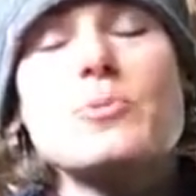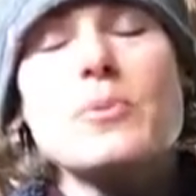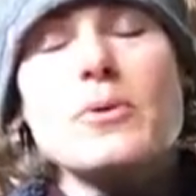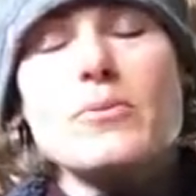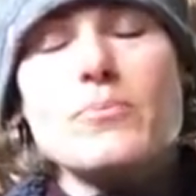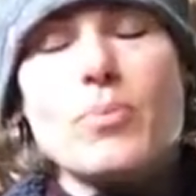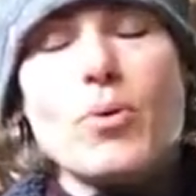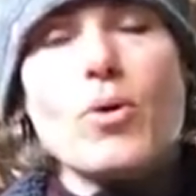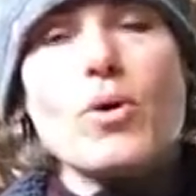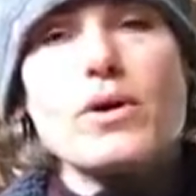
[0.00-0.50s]

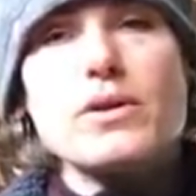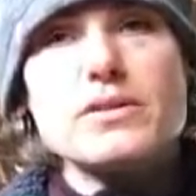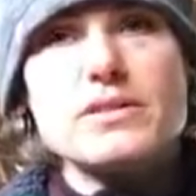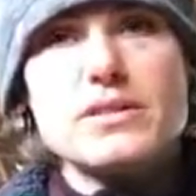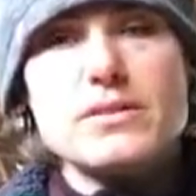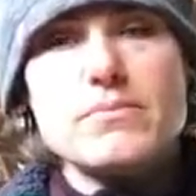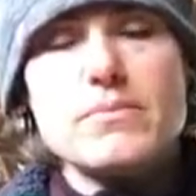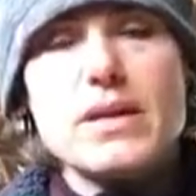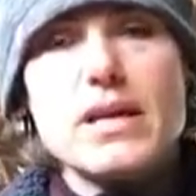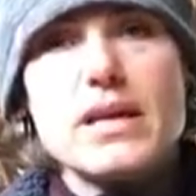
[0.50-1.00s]
important
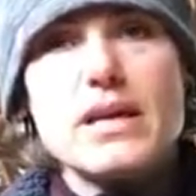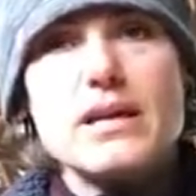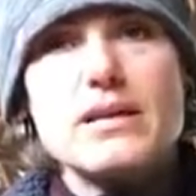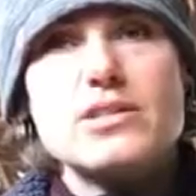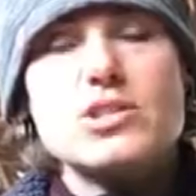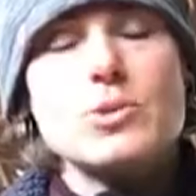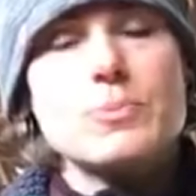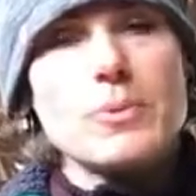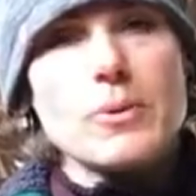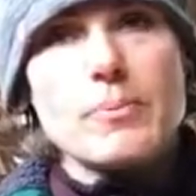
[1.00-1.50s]
to me
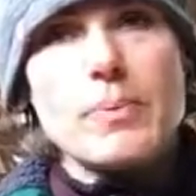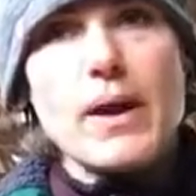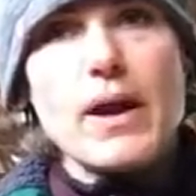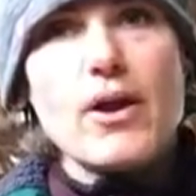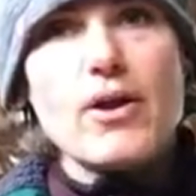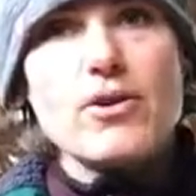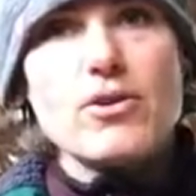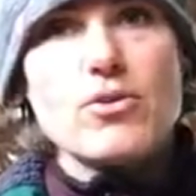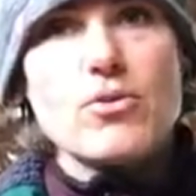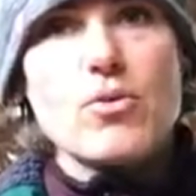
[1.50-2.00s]
to
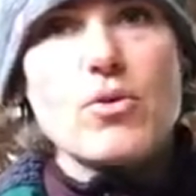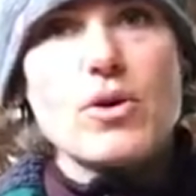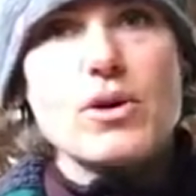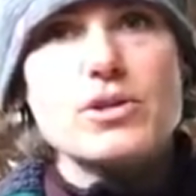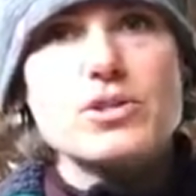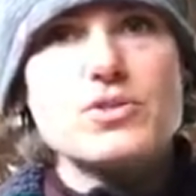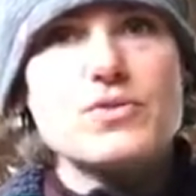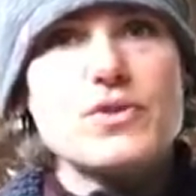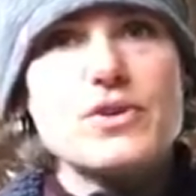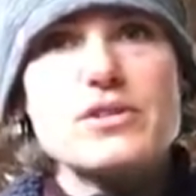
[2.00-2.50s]
prepare your
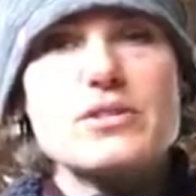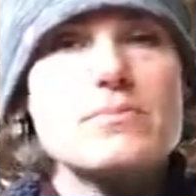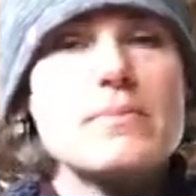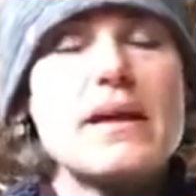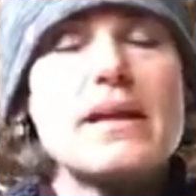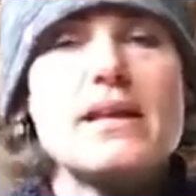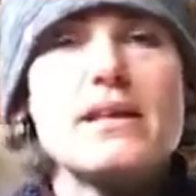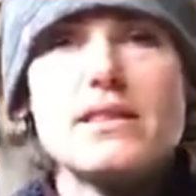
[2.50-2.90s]
horse for as many